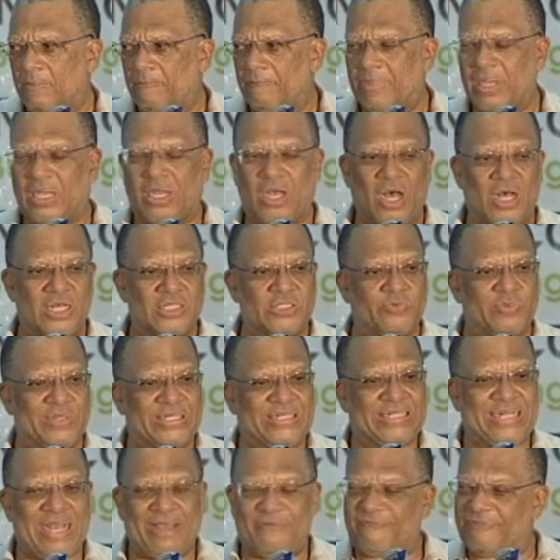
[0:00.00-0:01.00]
Because we
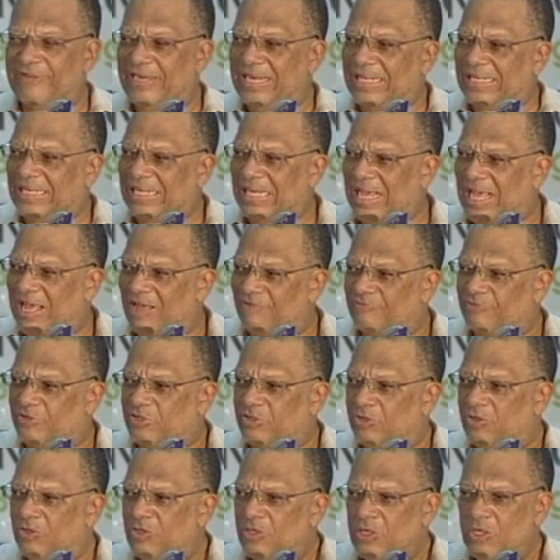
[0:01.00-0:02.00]
definitely have
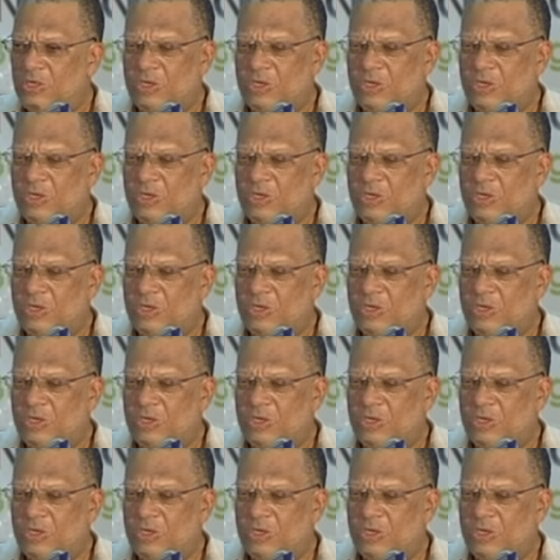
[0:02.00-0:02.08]
to